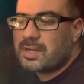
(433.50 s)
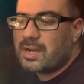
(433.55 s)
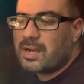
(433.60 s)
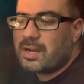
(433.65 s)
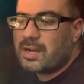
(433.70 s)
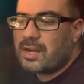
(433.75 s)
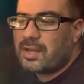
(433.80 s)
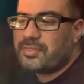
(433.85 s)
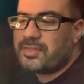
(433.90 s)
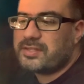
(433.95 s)

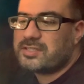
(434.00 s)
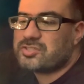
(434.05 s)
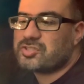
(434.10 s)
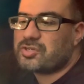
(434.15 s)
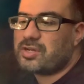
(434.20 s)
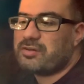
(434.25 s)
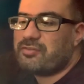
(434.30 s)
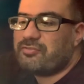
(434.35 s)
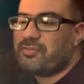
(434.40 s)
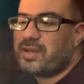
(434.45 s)
I think it's
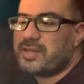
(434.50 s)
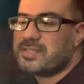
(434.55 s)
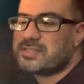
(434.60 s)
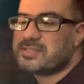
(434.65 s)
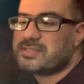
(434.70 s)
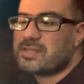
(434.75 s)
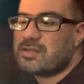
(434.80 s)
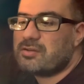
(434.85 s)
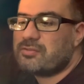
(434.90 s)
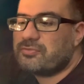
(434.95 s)
trying to find
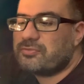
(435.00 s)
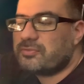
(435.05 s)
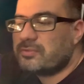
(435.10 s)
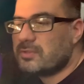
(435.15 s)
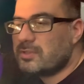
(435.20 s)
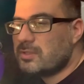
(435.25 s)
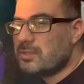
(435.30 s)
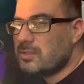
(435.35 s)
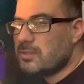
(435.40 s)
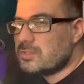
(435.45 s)
itself.
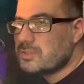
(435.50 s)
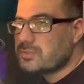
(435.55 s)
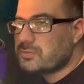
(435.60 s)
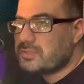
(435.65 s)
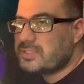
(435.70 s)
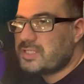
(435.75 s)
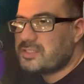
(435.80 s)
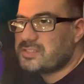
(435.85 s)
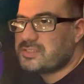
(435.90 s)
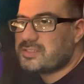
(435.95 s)
So what it
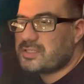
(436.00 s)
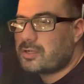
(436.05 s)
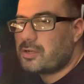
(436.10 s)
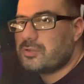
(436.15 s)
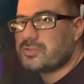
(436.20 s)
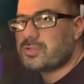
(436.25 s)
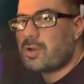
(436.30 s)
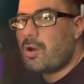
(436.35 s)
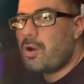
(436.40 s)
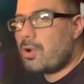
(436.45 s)
does is it goes
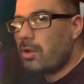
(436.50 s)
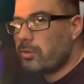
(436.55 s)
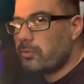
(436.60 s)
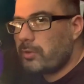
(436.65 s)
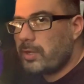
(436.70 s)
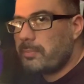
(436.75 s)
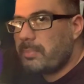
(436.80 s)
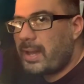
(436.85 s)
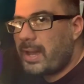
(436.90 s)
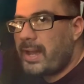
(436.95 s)
all the way
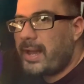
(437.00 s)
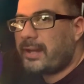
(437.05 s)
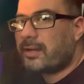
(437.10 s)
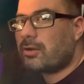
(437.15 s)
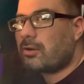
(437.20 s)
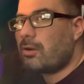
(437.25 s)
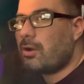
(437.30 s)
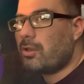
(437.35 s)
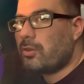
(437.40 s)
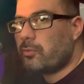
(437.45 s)
back or
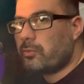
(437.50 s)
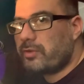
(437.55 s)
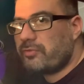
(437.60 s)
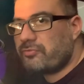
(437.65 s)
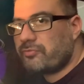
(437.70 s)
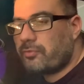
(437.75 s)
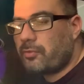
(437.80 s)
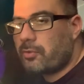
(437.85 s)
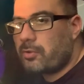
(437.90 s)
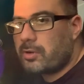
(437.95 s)
all the way
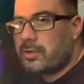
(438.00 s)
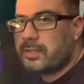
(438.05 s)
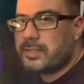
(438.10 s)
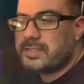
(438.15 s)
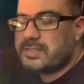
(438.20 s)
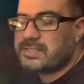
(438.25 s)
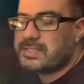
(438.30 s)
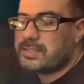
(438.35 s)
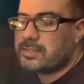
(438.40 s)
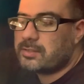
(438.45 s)
forward
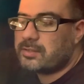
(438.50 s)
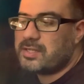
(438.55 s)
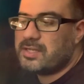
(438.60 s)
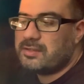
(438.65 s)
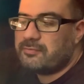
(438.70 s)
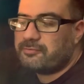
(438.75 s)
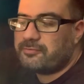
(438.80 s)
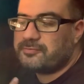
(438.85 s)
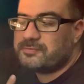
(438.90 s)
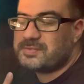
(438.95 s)
until it
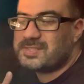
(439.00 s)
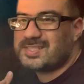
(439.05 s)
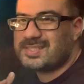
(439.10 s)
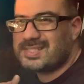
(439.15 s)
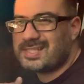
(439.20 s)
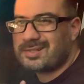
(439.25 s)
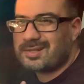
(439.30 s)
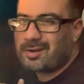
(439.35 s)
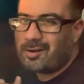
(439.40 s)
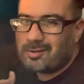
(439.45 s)

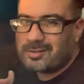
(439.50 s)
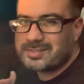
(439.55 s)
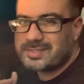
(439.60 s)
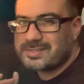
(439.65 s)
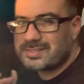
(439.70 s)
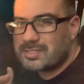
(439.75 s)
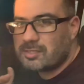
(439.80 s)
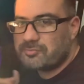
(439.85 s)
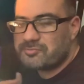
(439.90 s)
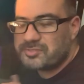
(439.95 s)
calls
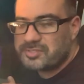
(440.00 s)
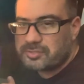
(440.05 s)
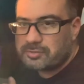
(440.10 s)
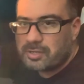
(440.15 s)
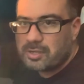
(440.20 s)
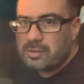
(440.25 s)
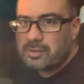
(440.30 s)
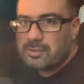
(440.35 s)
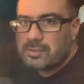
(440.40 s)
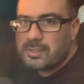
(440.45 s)
itself
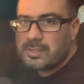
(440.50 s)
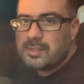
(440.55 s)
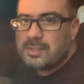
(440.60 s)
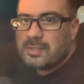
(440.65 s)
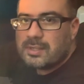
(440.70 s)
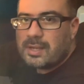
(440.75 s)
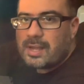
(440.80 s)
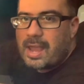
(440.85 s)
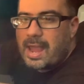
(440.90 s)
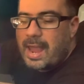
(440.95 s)
0.
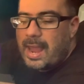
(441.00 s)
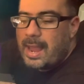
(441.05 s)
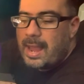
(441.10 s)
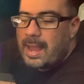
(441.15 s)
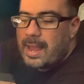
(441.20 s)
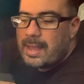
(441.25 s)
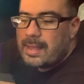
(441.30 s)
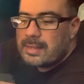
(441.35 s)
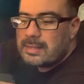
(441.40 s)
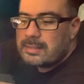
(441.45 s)

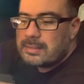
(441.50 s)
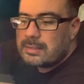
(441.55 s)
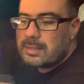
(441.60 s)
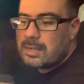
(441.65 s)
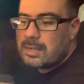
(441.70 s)
And